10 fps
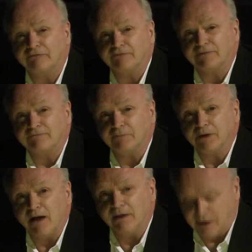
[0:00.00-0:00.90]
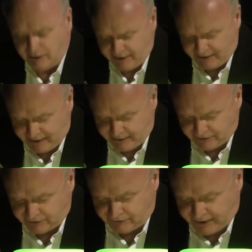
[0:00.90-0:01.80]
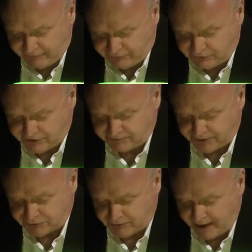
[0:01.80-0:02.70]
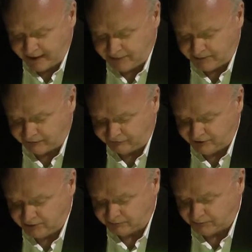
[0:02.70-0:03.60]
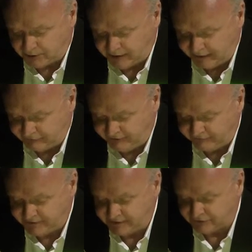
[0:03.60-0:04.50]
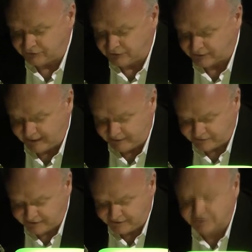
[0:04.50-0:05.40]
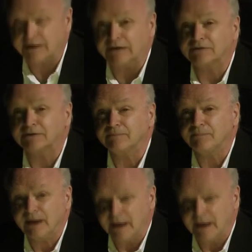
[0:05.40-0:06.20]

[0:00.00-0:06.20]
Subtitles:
If From Caligari to Hitler influenced much writing about film from the late 50s through the late 60s,